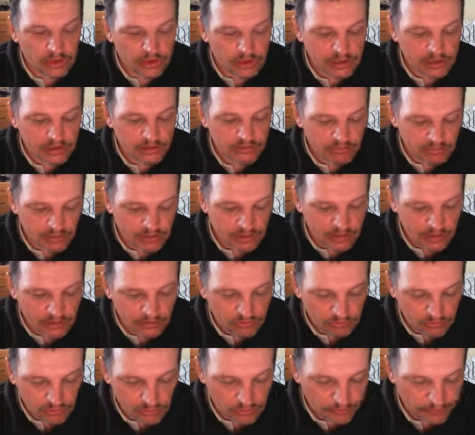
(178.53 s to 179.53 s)
etc,
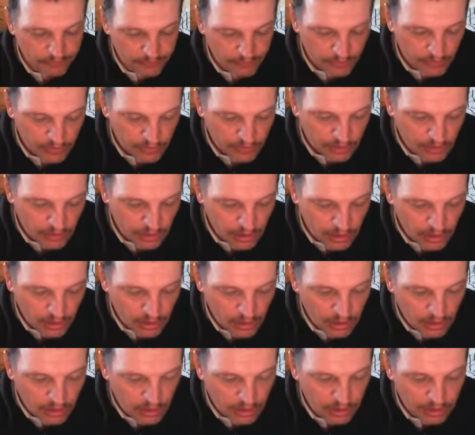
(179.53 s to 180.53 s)
etc.
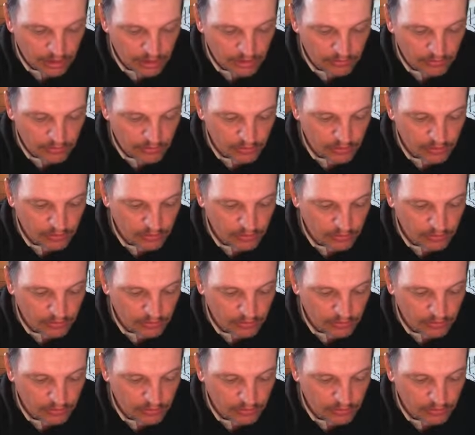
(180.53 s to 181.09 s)
And